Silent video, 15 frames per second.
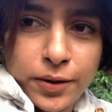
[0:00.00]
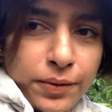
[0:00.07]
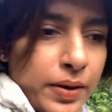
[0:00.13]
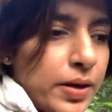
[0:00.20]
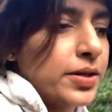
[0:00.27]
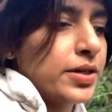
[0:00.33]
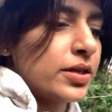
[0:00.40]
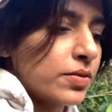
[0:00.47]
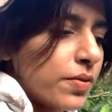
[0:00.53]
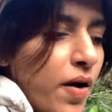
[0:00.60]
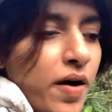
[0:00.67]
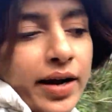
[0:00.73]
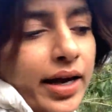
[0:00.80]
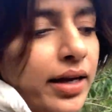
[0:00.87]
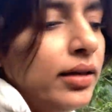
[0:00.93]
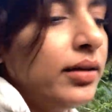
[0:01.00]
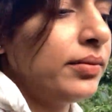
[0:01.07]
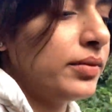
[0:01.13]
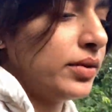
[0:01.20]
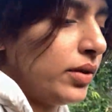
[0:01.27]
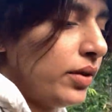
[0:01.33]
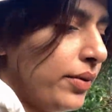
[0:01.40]
we are just walking,
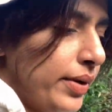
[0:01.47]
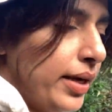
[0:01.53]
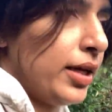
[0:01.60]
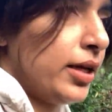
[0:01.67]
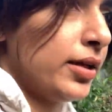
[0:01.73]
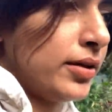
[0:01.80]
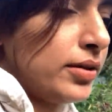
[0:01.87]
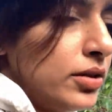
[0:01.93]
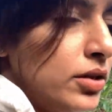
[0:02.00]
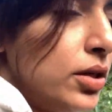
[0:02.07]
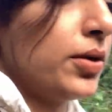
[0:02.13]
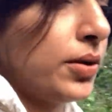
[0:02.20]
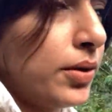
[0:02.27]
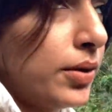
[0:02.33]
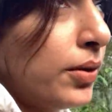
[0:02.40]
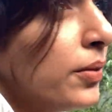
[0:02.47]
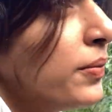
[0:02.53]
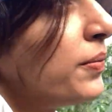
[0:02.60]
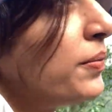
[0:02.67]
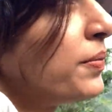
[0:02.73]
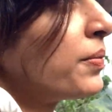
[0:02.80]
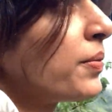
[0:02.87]
going to
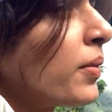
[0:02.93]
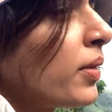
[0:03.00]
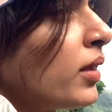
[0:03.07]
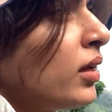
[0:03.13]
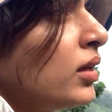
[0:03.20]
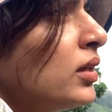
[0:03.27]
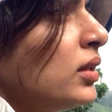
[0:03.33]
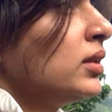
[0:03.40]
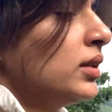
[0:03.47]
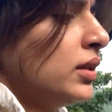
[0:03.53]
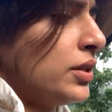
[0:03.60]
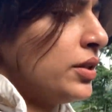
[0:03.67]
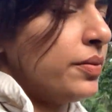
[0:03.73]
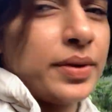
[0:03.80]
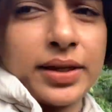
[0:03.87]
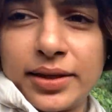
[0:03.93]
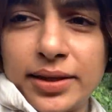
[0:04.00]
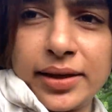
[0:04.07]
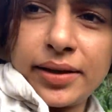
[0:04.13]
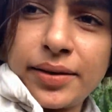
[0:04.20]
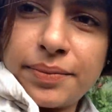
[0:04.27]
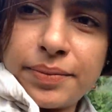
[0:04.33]
to meet
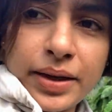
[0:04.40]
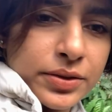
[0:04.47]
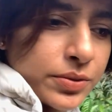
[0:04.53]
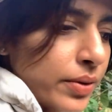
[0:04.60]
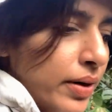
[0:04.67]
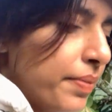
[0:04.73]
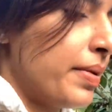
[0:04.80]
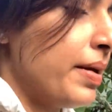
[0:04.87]
the Batwa